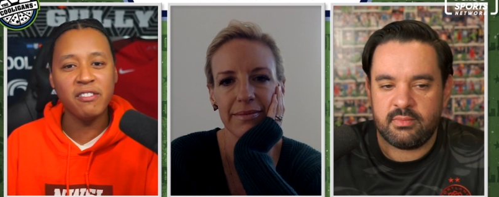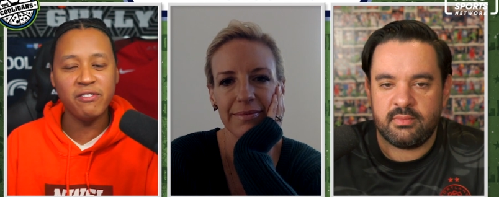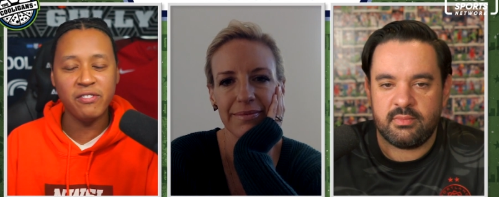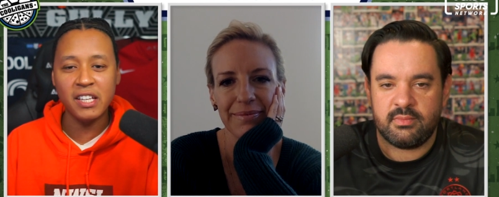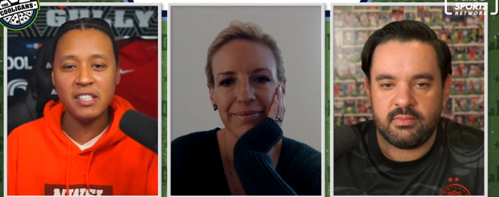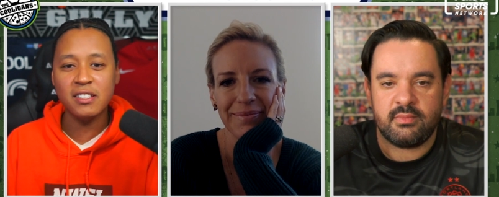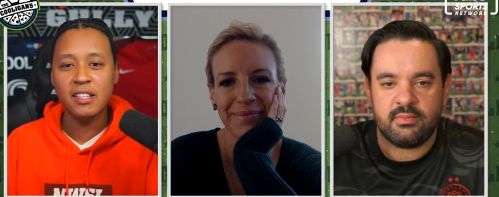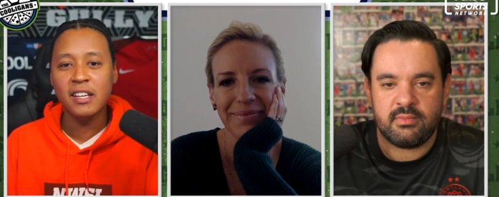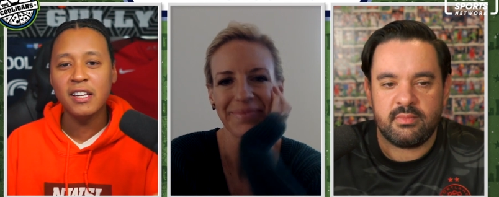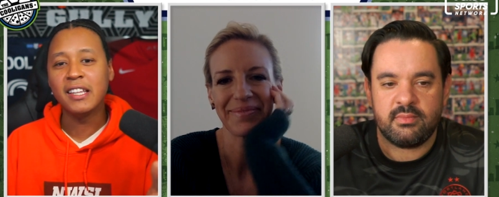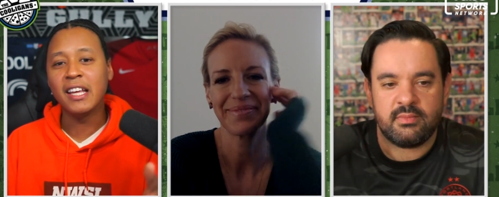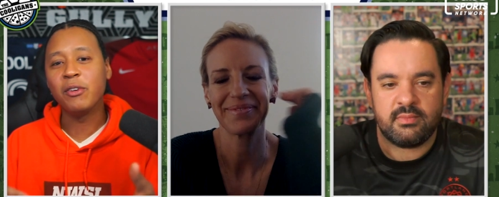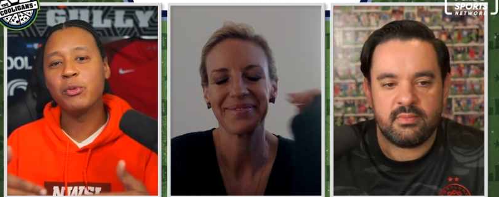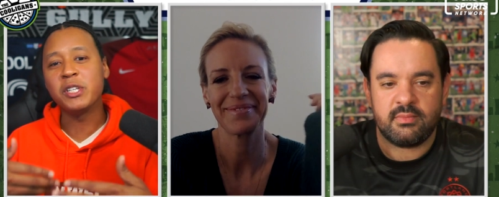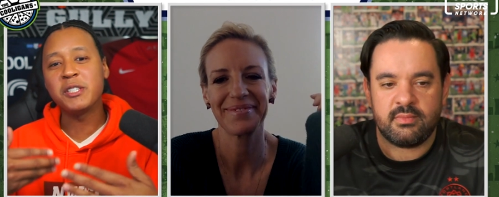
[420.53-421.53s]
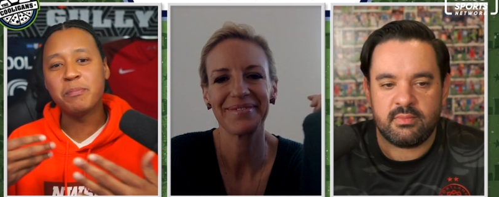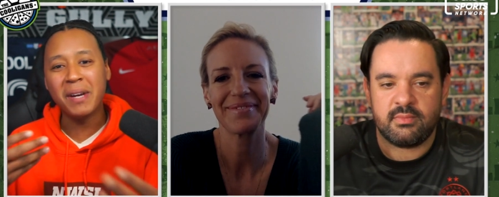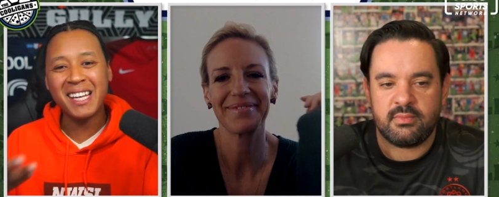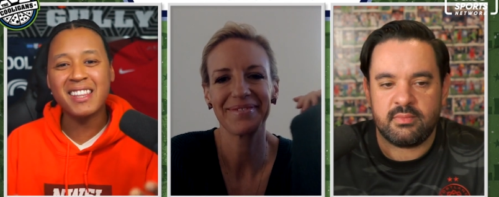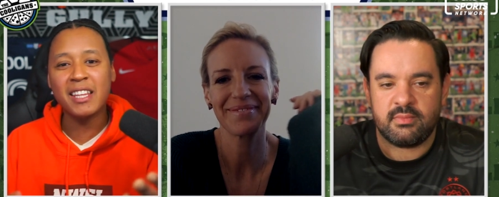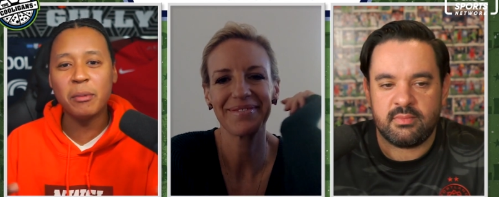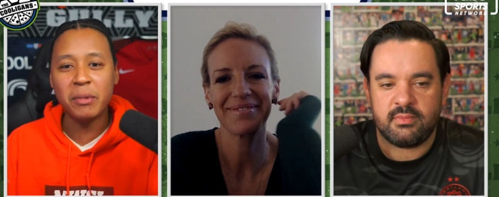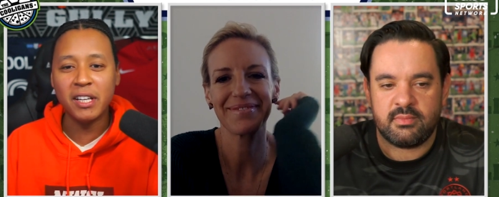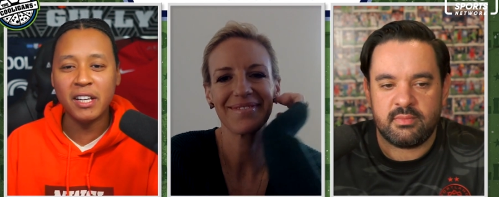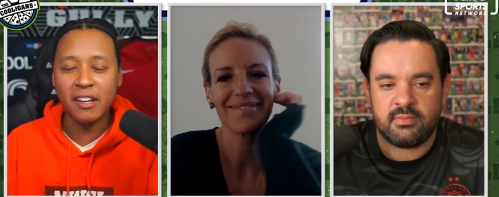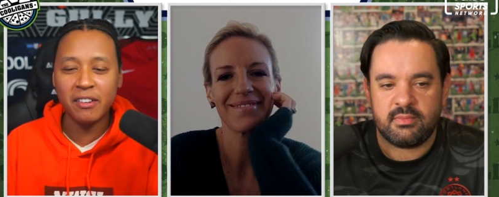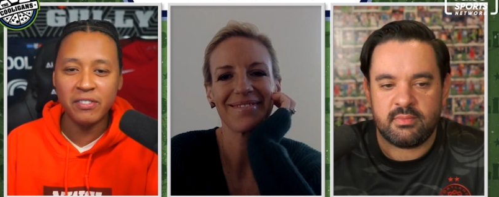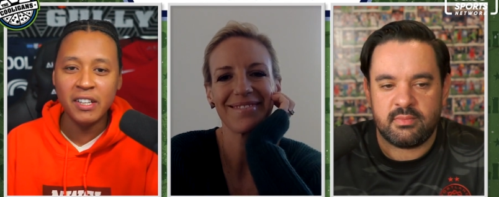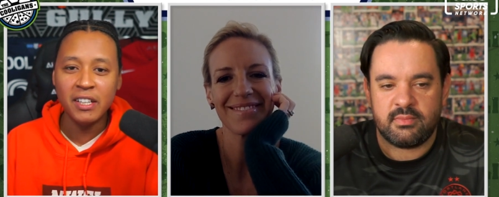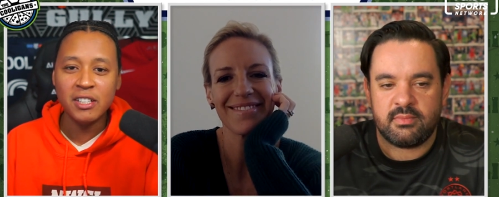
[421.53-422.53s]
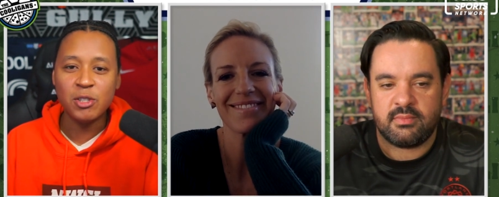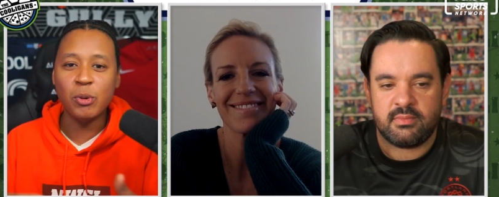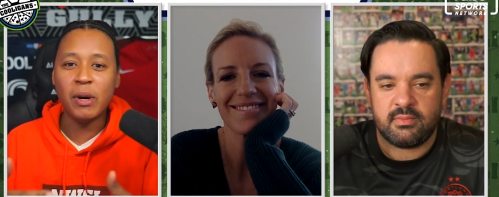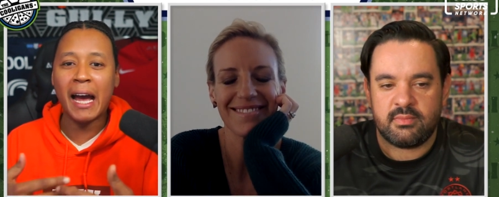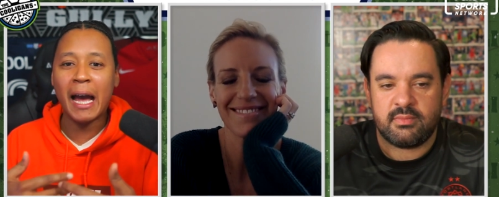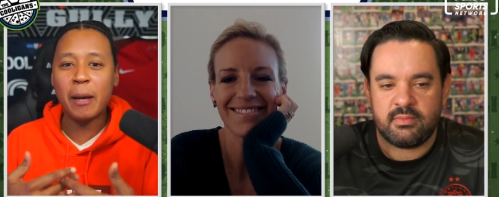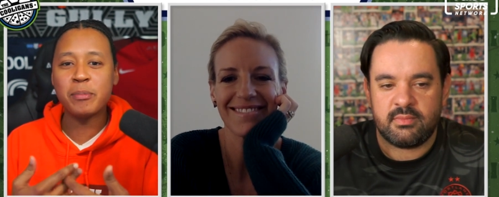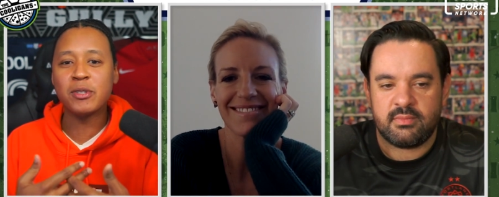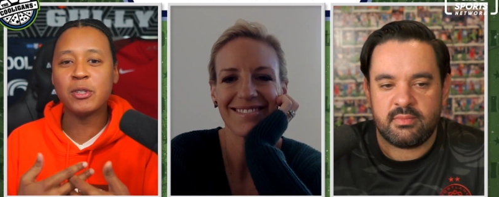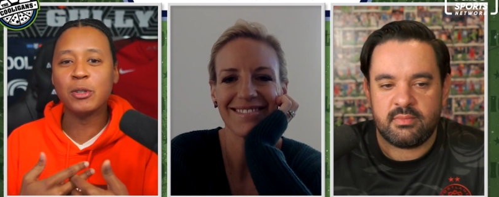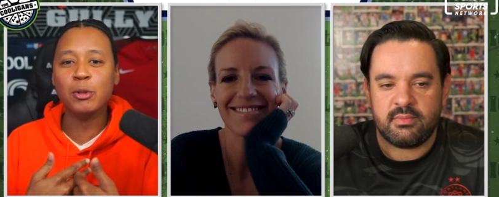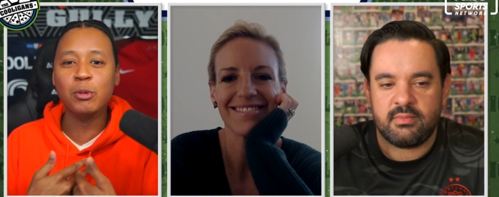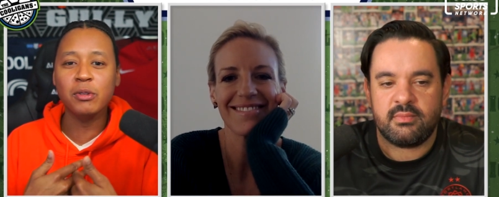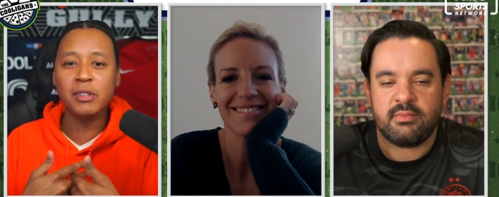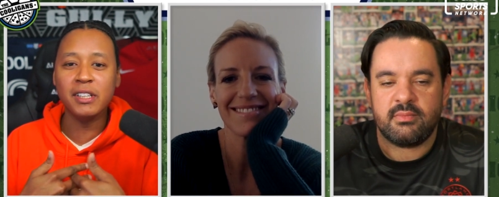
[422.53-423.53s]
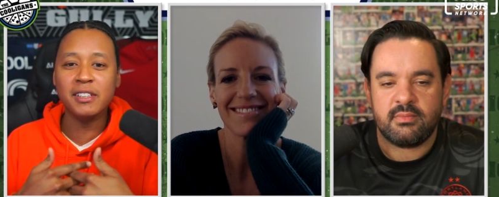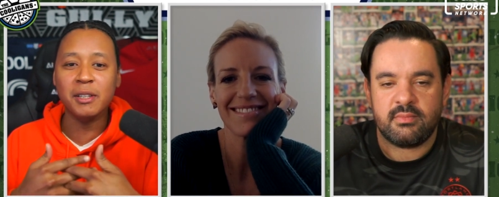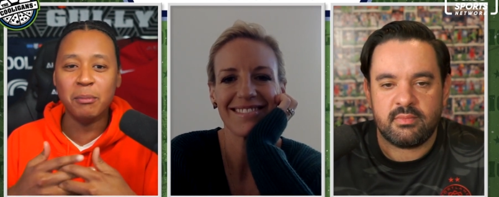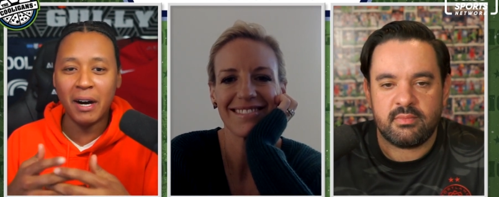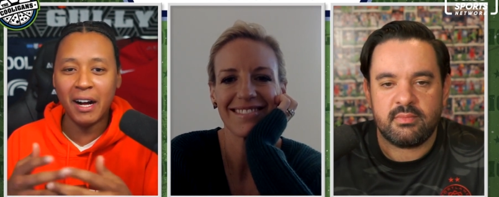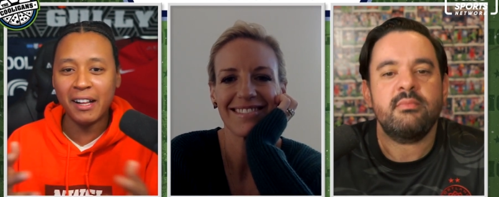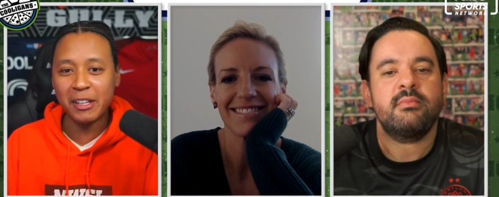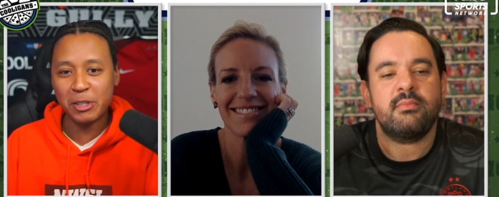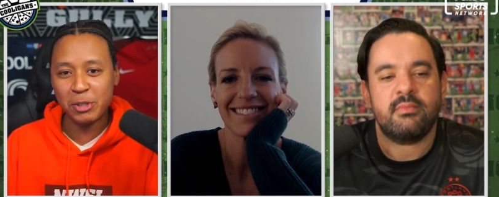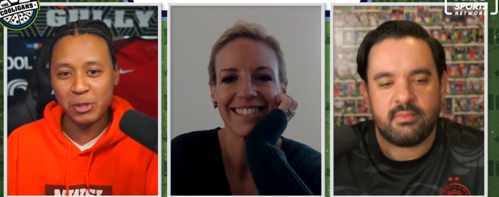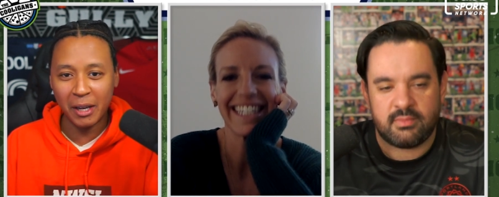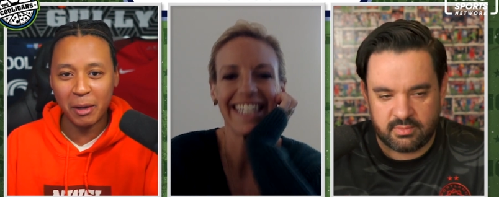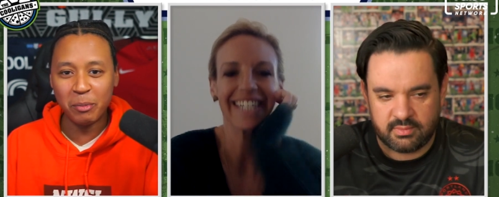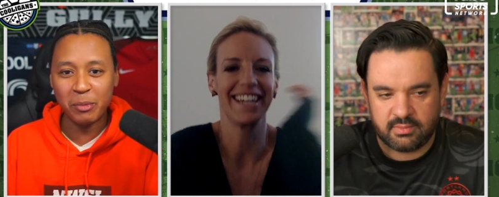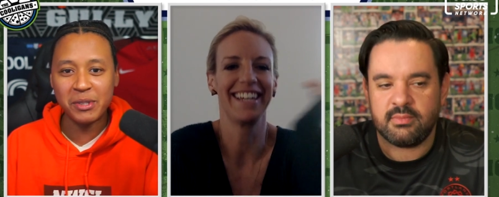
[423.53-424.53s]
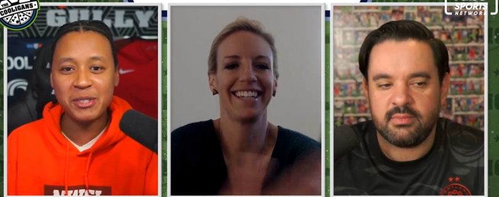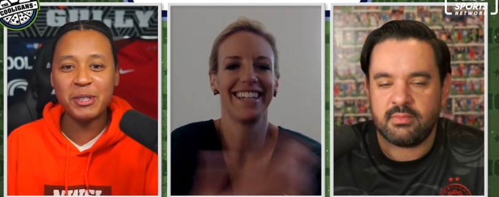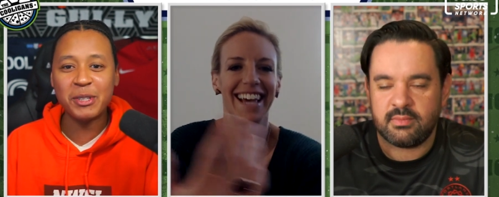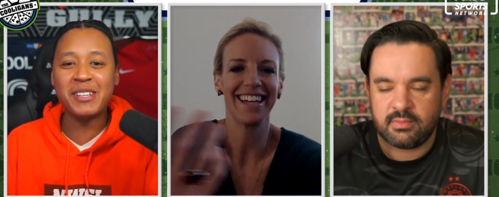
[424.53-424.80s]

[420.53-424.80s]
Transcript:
Speaker 1: face, they respect them enough to absolutely demolish them to